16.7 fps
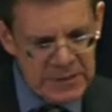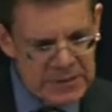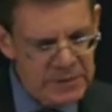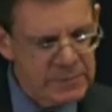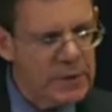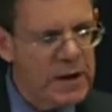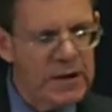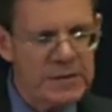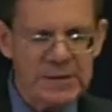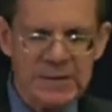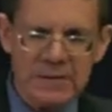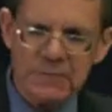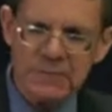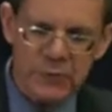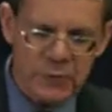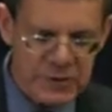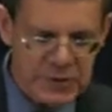as a
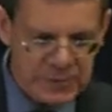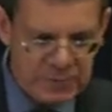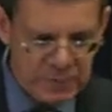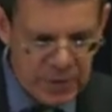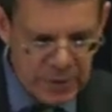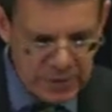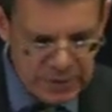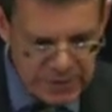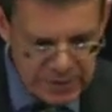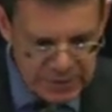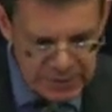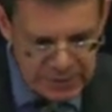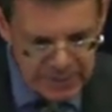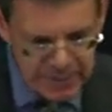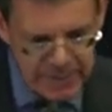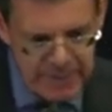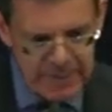positive force in
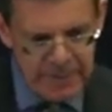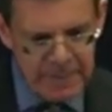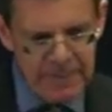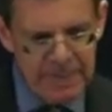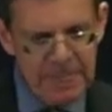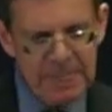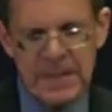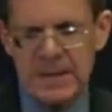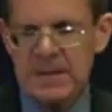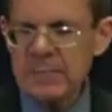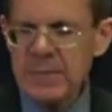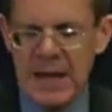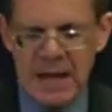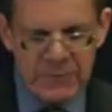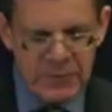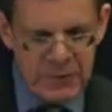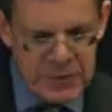politics. The
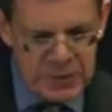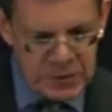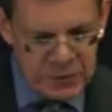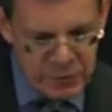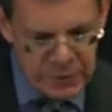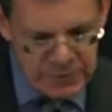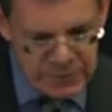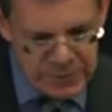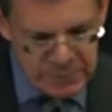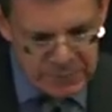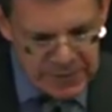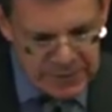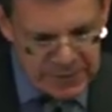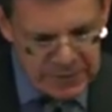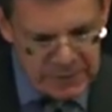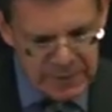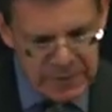demand for this sort of
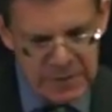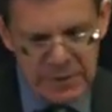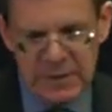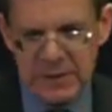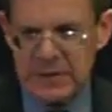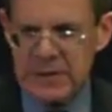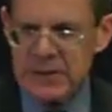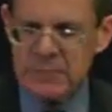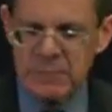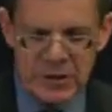spin is